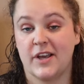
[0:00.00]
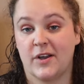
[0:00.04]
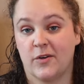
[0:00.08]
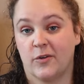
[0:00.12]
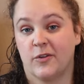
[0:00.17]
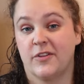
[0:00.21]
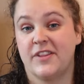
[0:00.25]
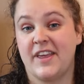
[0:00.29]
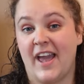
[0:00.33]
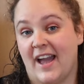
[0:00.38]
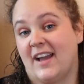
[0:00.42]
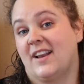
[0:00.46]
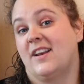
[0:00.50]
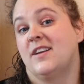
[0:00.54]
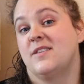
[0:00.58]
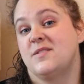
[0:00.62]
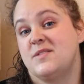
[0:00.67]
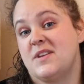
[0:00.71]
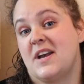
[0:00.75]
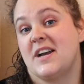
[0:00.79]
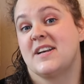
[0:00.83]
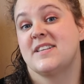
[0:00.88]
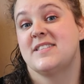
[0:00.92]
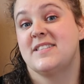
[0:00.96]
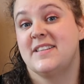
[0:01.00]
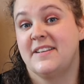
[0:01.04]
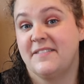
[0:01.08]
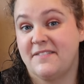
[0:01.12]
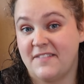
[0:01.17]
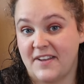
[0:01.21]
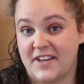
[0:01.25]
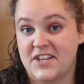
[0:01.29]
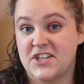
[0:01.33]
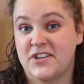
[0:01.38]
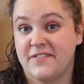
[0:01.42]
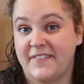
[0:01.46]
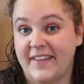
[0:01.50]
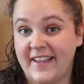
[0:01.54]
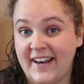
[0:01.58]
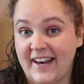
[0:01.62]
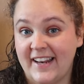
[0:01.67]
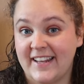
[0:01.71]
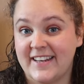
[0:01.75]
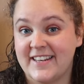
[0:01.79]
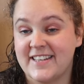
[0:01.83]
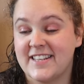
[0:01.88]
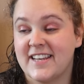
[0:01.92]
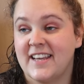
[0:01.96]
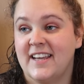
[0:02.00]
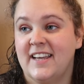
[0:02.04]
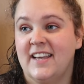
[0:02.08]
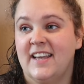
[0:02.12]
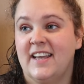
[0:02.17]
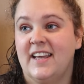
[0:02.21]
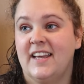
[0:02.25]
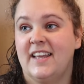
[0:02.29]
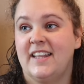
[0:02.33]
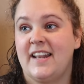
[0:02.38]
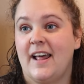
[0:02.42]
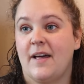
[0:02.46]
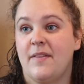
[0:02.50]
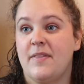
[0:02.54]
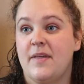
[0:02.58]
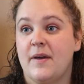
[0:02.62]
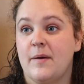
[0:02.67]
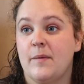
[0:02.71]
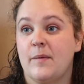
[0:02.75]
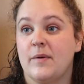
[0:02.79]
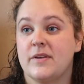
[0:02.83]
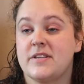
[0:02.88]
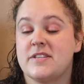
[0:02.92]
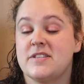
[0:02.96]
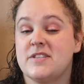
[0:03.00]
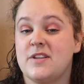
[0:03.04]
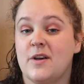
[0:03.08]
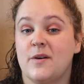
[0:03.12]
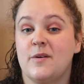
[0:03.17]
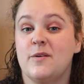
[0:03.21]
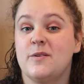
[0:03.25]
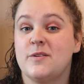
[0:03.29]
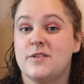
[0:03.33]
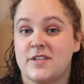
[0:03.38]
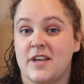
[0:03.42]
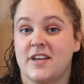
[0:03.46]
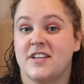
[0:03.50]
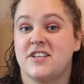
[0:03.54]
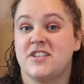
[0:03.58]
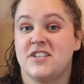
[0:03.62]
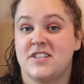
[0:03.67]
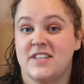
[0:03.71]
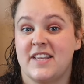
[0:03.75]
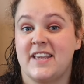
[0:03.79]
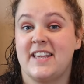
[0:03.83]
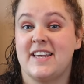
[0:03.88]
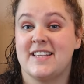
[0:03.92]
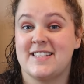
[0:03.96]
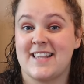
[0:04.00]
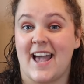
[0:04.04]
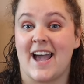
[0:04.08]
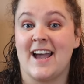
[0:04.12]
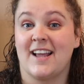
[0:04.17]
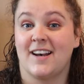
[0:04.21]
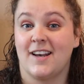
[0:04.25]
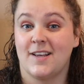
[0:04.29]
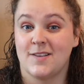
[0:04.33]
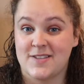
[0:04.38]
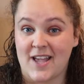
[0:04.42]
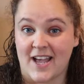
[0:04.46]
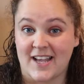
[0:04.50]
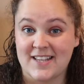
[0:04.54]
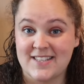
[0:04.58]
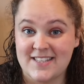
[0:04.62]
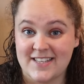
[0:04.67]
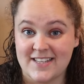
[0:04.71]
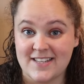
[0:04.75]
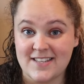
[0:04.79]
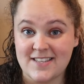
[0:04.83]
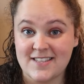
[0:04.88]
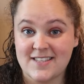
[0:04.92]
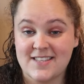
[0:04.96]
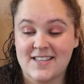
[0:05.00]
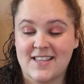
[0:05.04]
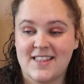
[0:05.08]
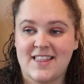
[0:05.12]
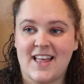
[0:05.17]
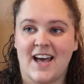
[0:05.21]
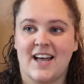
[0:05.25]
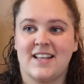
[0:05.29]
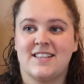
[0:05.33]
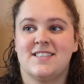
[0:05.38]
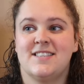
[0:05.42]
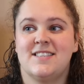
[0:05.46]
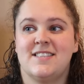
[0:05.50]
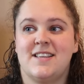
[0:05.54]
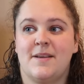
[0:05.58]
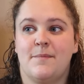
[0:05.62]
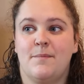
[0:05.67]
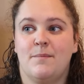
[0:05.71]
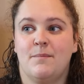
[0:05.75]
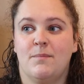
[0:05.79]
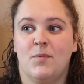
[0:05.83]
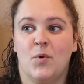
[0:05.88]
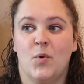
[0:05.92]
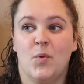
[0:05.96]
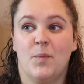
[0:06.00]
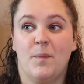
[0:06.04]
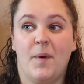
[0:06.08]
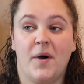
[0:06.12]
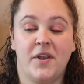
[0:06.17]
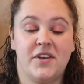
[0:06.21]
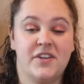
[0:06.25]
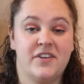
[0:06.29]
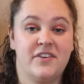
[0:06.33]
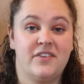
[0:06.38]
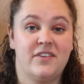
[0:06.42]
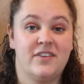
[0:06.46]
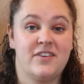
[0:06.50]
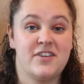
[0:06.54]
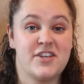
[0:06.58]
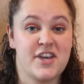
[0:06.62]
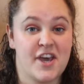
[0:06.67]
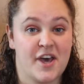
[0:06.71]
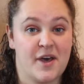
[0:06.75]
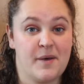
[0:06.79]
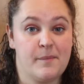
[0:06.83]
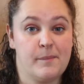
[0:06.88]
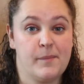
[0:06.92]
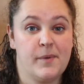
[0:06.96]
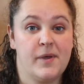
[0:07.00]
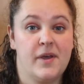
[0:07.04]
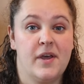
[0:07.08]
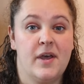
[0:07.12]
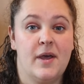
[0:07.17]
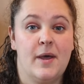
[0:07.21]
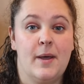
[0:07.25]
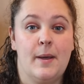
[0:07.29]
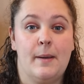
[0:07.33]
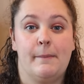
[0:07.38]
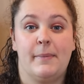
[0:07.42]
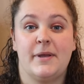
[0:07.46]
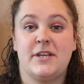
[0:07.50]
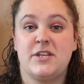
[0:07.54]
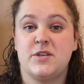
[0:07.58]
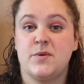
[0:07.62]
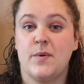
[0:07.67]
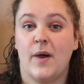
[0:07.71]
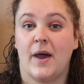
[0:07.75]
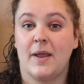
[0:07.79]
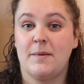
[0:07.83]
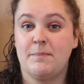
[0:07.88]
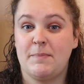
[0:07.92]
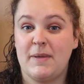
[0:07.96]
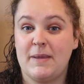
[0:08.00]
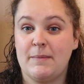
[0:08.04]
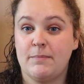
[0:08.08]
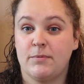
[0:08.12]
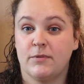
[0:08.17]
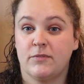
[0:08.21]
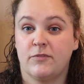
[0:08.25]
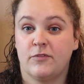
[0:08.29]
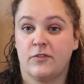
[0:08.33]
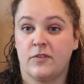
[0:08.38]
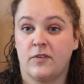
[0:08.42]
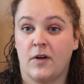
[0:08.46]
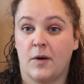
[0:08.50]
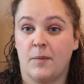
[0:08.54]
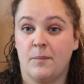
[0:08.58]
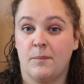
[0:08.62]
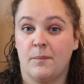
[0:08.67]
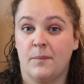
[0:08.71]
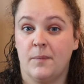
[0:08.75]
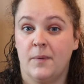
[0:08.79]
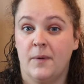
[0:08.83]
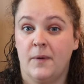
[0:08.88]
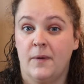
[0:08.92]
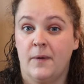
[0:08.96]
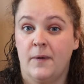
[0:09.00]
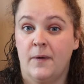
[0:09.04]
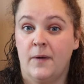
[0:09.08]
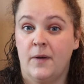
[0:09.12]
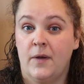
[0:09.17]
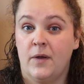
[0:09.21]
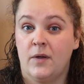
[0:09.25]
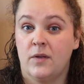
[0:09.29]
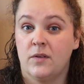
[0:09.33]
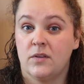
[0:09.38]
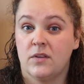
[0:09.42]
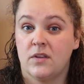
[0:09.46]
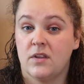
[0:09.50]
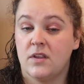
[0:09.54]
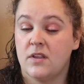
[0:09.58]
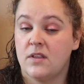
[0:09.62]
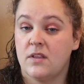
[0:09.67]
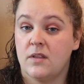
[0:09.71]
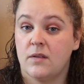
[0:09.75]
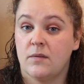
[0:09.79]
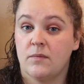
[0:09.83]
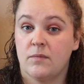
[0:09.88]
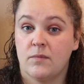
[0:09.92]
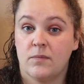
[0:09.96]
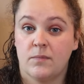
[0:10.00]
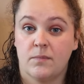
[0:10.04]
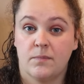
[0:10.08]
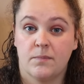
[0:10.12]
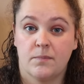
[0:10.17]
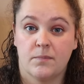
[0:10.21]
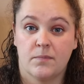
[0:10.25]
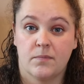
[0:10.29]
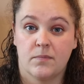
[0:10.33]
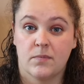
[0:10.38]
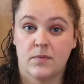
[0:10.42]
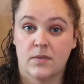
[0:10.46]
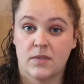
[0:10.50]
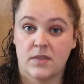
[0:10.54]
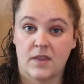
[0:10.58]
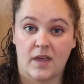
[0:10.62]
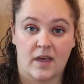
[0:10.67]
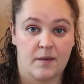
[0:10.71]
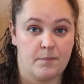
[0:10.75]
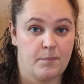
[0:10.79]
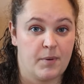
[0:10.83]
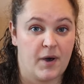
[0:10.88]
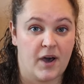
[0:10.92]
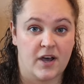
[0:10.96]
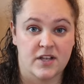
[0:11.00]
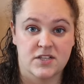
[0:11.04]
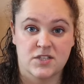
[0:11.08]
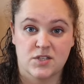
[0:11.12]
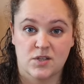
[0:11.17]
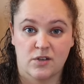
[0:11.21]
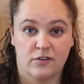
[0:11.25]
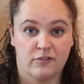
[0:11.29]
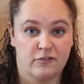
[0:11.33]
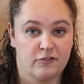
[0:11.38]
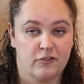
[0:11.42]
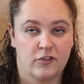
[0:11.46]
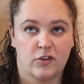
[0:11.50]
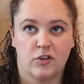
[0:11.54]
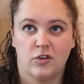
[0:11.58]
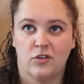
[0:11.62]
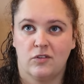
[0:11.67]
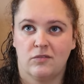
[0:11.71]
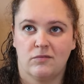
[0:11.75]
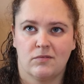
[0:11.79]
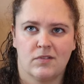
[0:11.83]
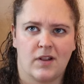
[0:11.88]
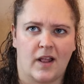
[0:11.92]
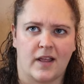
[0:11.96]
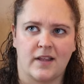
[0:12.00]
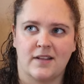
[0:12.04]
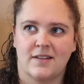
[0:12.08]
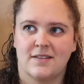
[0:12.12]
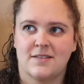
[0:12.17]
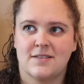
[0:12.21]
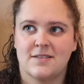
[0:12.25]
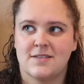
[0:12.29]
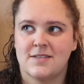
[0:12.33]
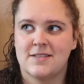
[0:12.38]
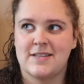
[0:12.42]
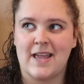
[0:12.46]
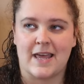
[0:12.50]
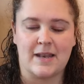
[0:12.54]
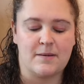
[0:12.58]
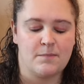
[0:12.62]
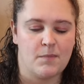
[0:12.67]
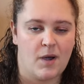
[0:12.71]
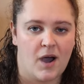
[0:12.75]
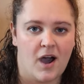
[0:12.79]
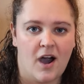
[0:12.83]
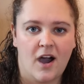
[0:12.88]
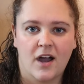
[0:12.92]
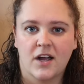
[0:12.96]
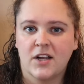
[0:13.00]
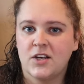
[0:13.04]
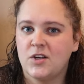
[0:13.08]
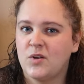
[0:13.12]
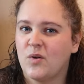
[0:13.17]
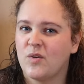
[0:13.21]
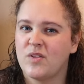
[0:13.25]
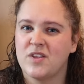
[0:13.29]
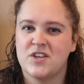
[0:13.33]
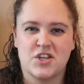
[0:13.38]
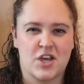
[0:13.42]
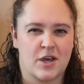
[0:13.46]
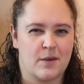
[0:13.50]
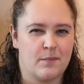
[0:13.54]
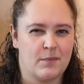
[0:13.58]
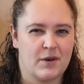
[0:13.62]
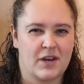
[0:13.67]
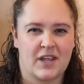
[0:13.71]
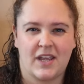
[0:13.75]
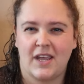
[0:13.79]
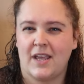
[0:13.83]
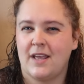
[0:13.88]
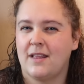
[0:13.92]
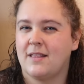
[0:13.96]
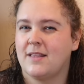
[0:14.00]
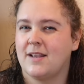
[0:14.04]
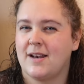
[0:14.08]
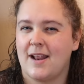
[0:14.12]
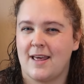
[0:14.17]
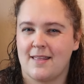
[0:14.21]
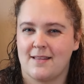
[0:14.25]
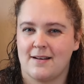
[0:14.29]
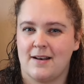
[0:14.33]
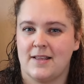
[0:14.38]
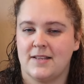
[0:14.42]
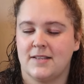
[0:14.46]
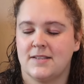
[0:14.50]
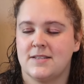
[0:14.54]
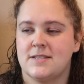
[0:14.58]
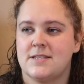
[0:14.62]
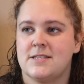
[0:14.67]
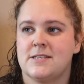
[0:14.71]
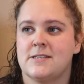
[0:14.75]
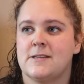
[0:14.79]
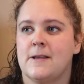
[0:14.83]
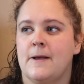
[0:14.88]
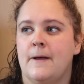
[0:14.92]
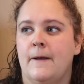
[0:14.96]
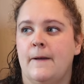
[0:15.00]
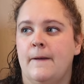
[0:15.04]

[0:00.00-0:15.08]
called the Anglo-Saxon invasion of England. Now, there was no such thing as anglo-saxons. That's a more modern term, but you had people from the parts of Denmark, northern Germany, the Netherlands,